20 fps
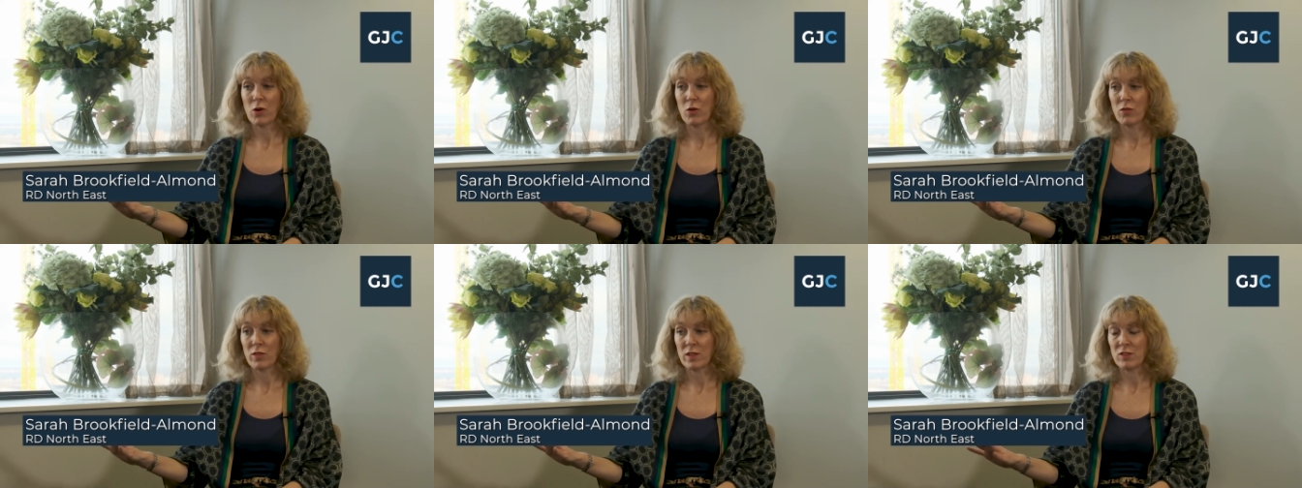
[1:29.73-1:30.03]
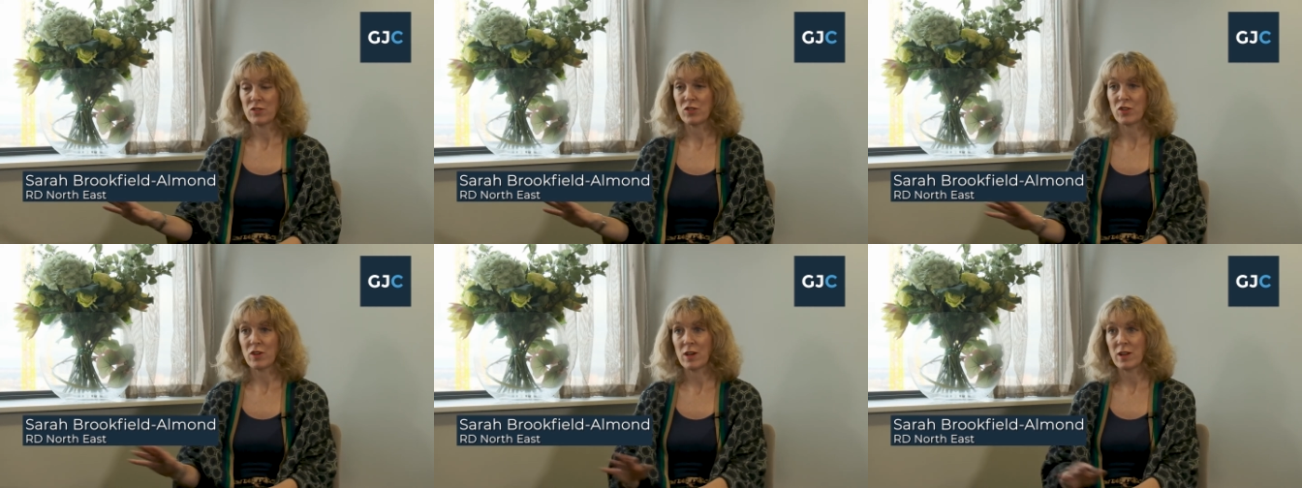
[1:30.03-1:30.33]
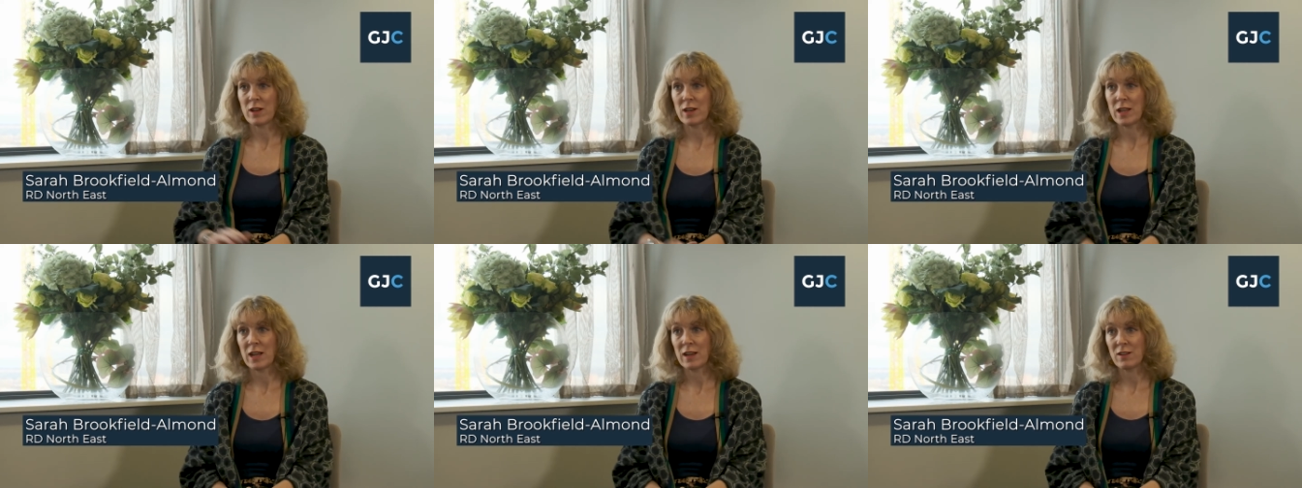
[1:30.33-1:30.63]
on their
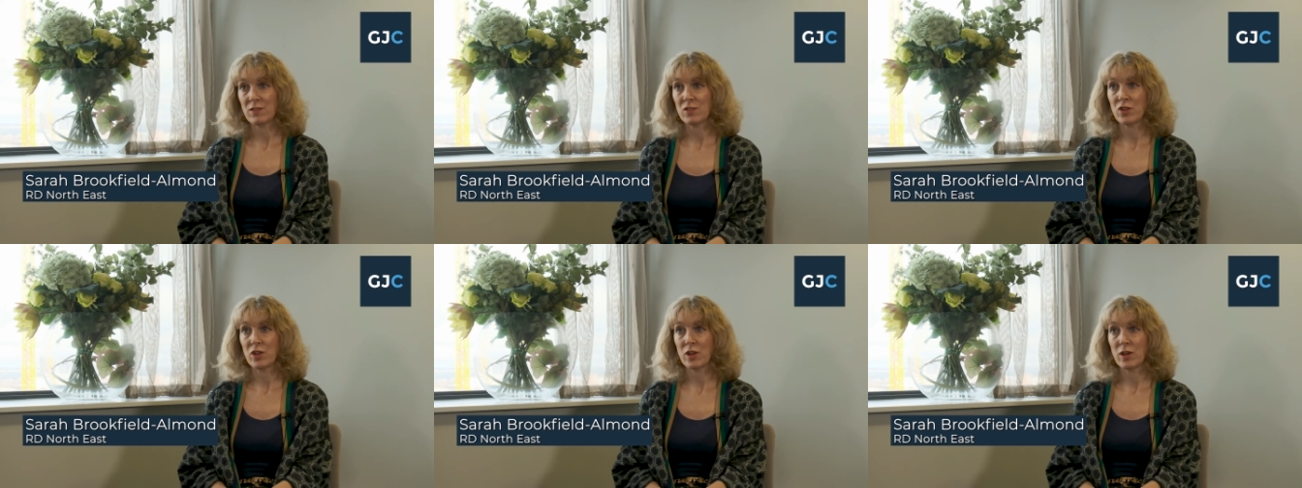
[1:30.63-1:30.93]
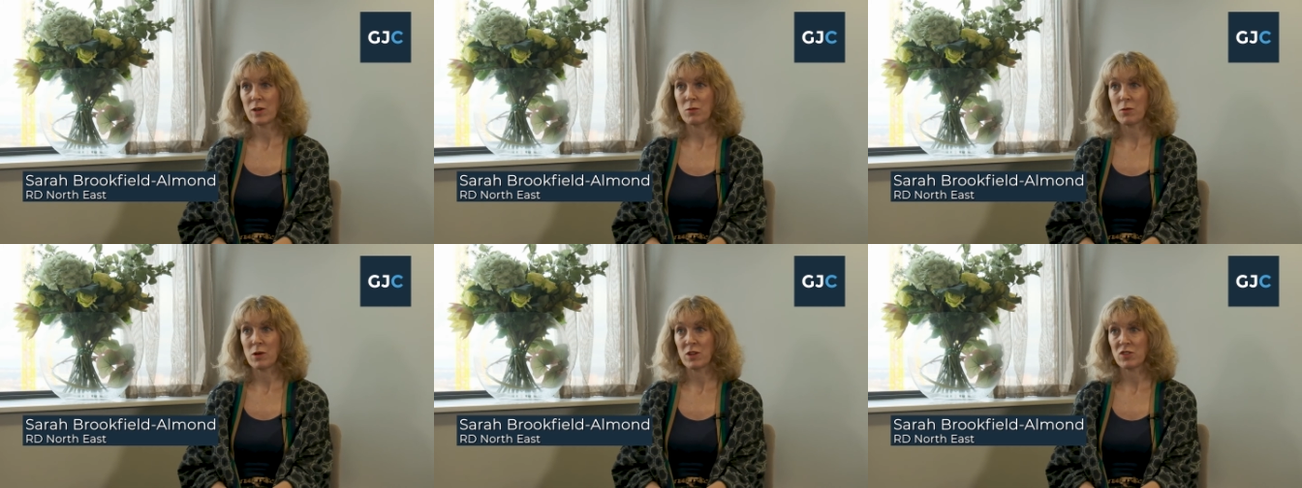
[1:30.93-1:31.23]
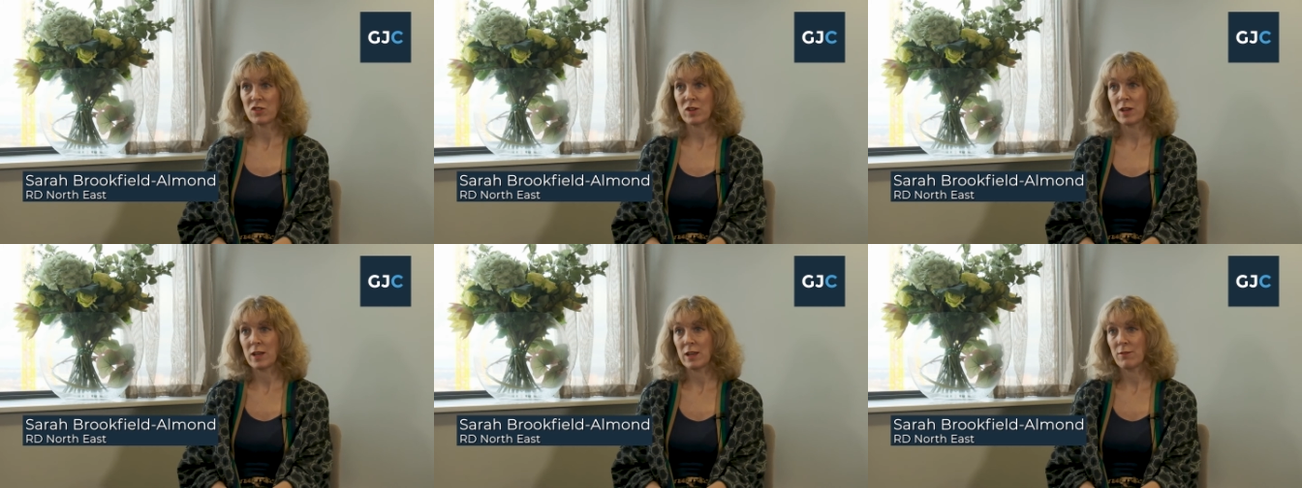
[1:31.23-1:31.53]
journey to
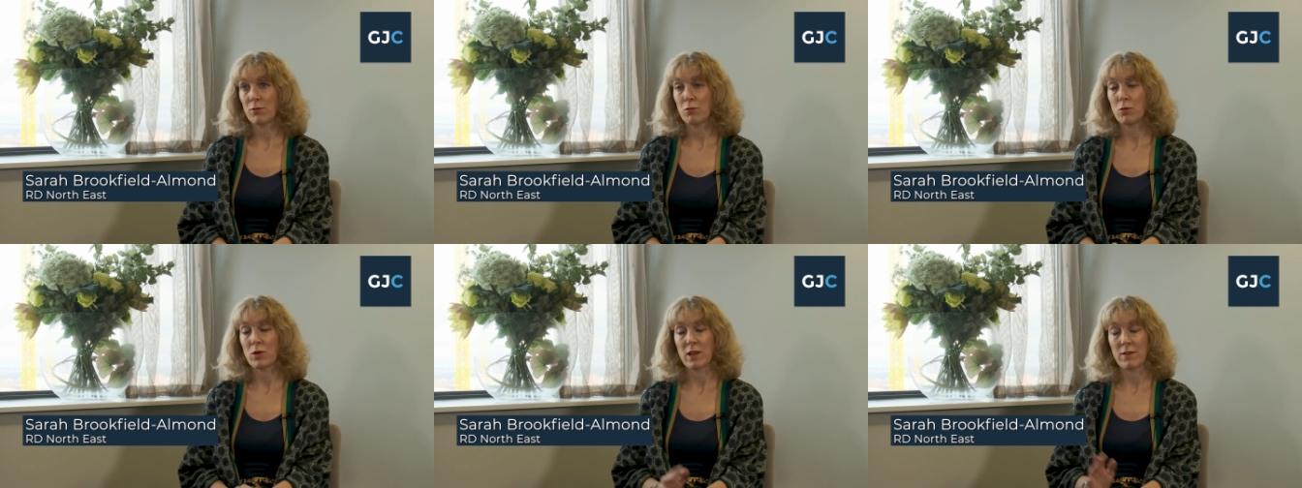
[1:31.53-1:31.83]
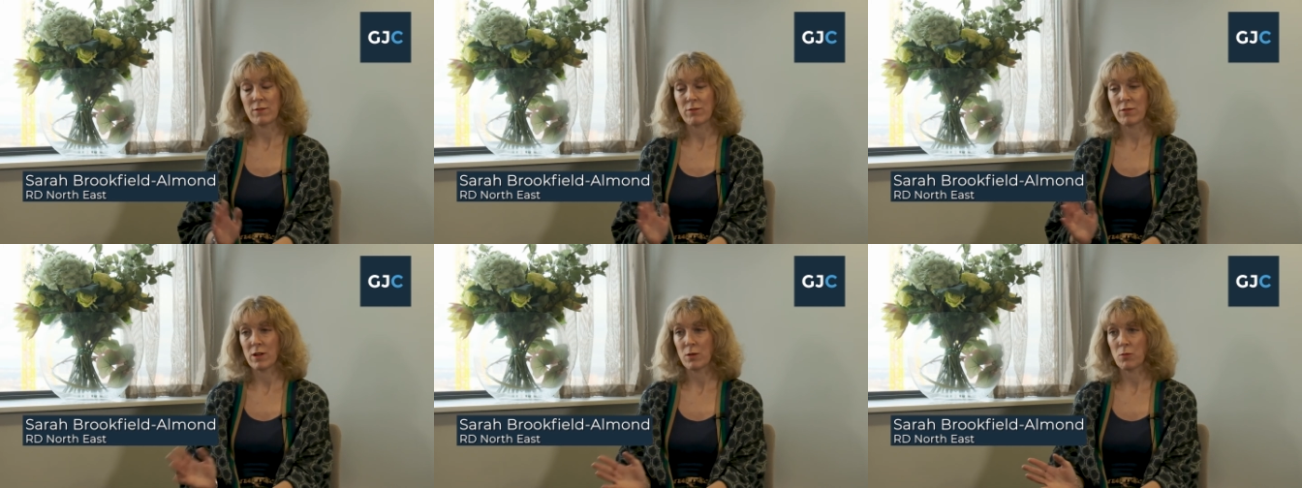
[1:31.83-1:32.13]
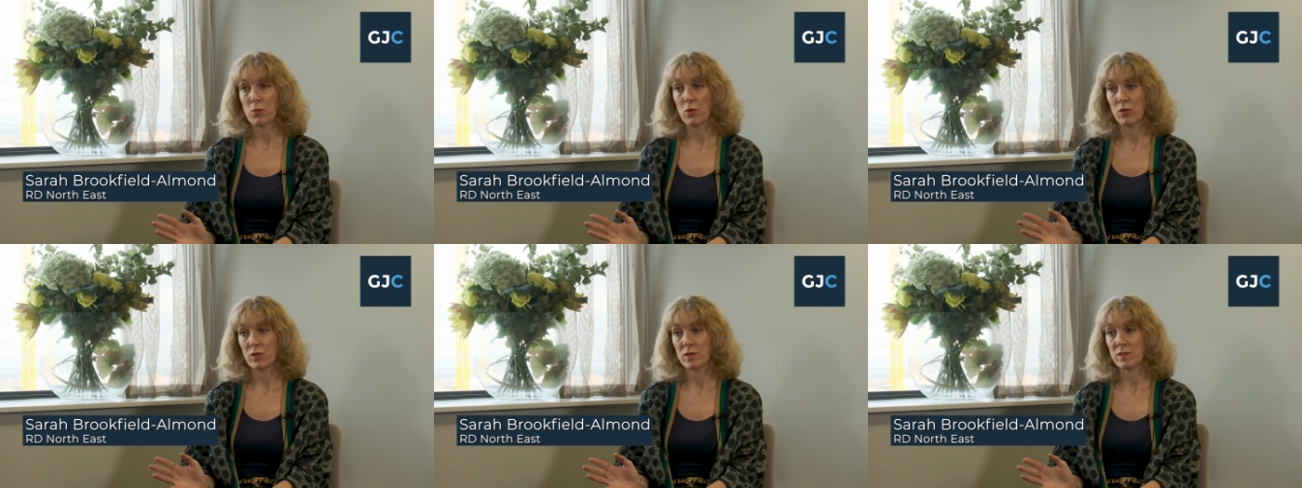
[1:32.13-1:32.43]
achieve whatever
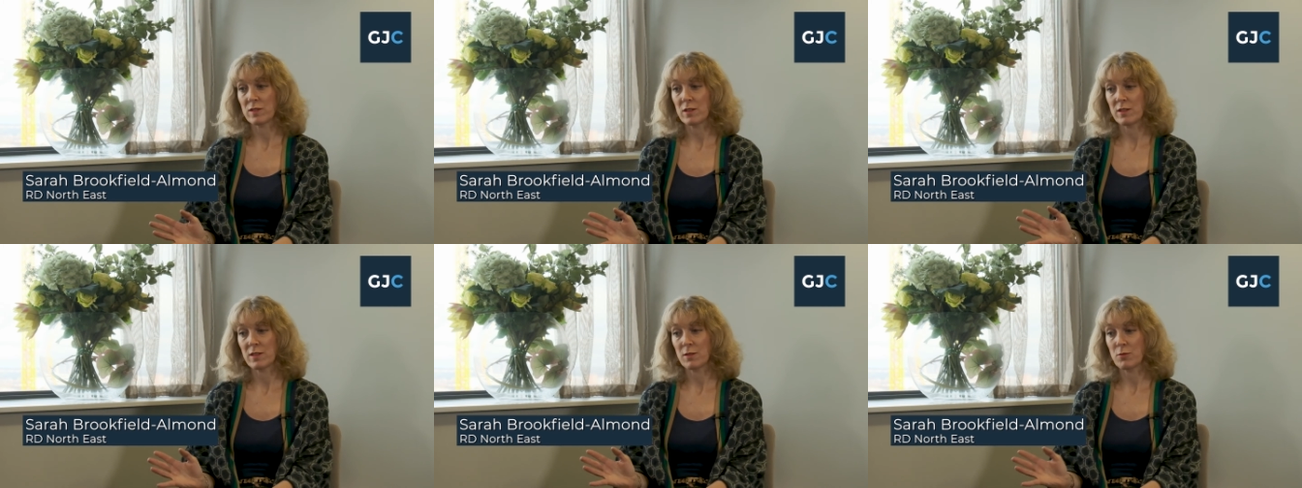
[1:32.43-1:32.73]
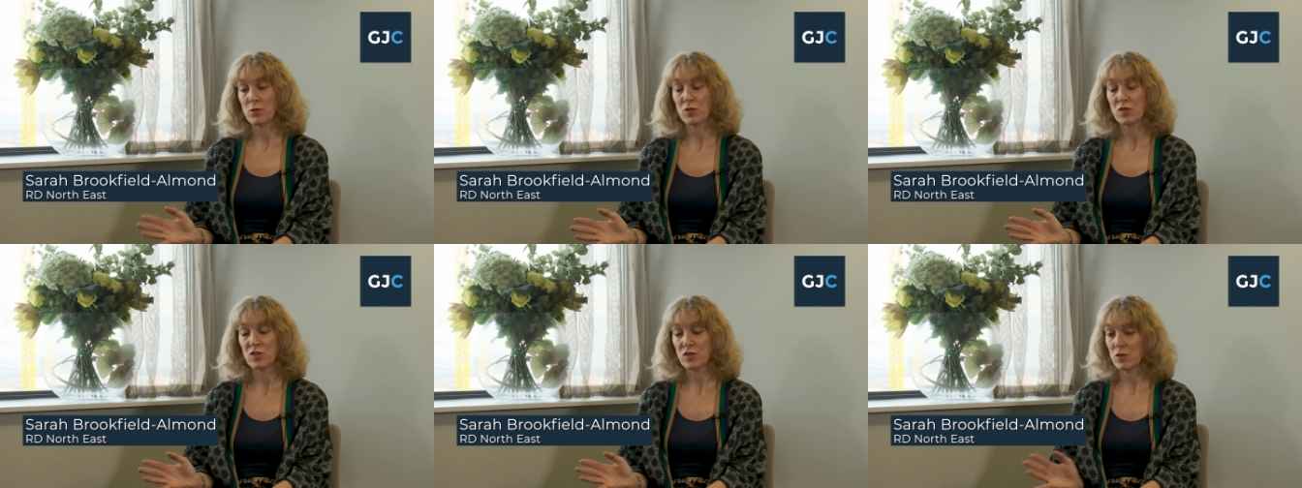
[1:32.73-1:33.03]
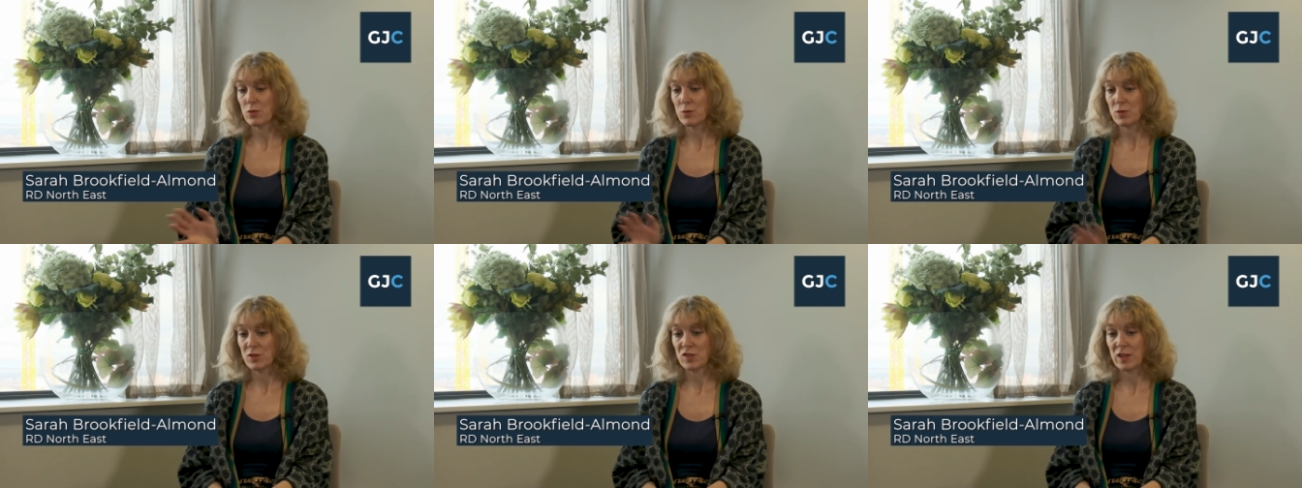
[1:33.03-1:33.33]
it was that they wanted
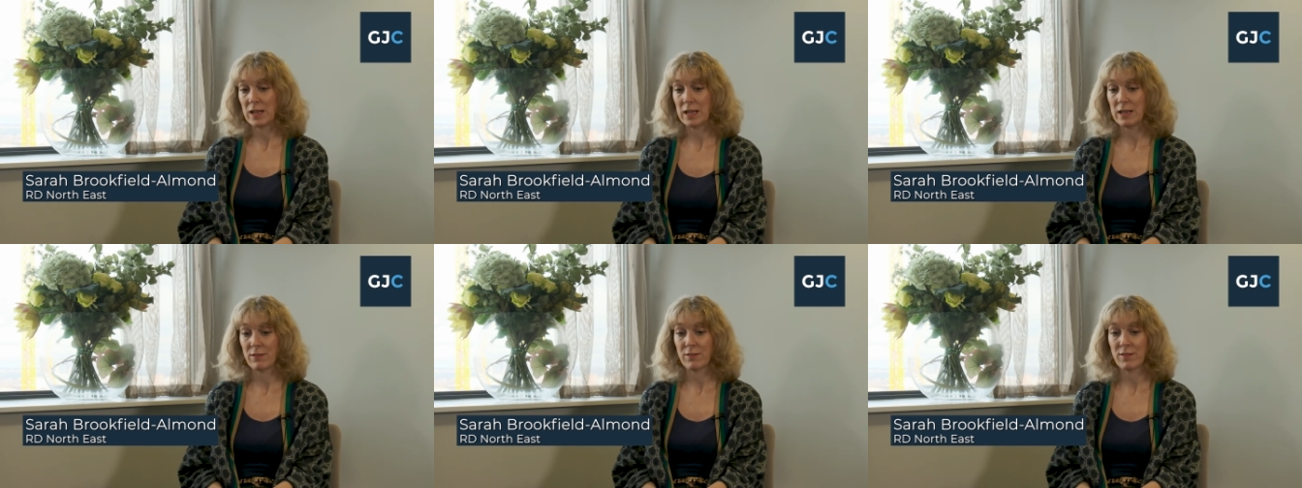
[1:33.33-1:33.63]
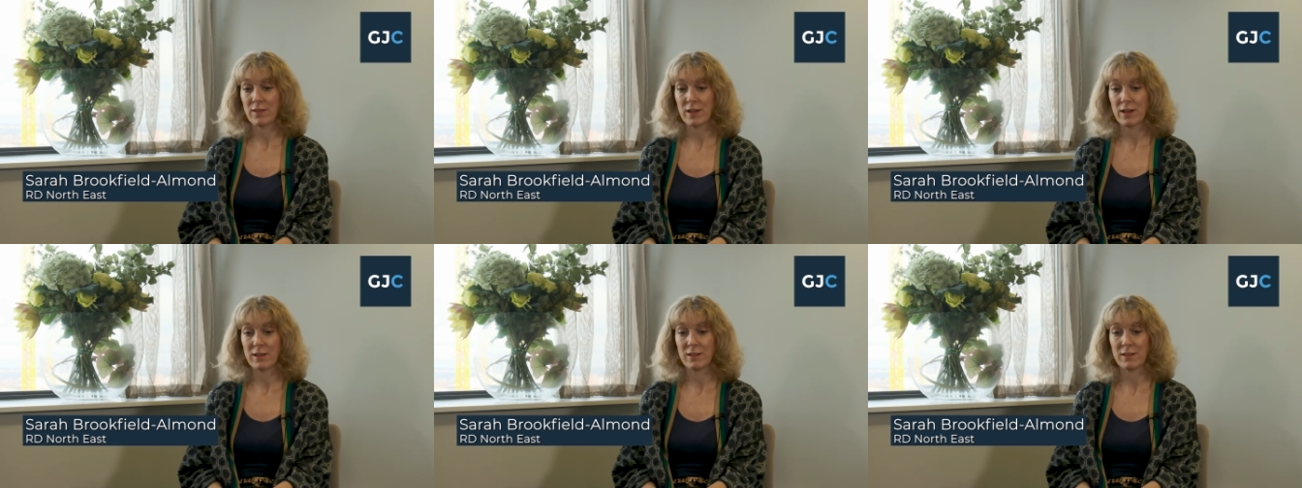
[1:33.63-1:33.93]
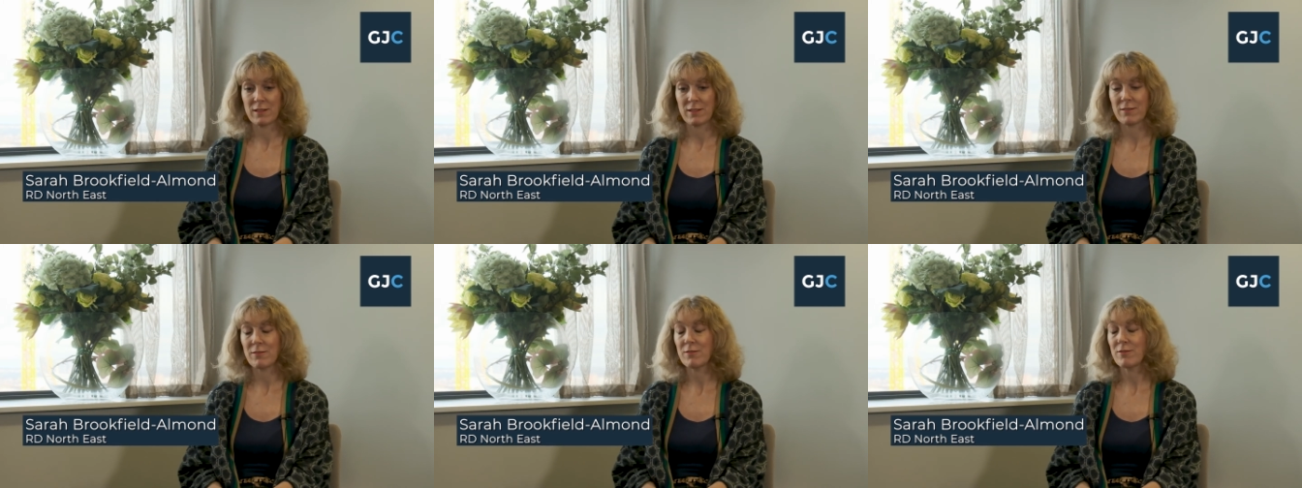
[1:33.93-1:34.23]
to achieve
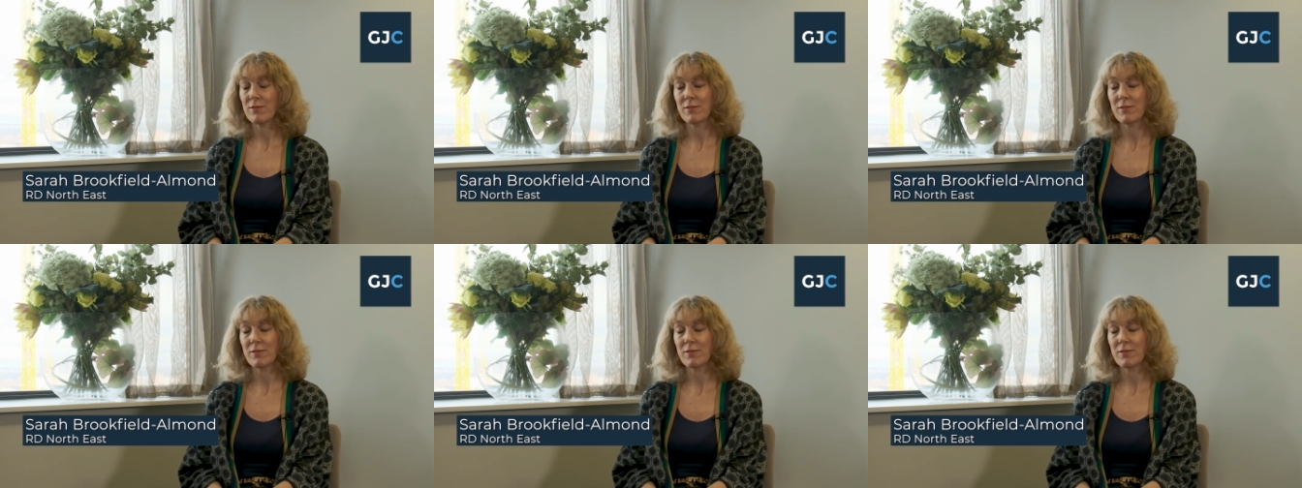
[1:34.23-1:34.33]
and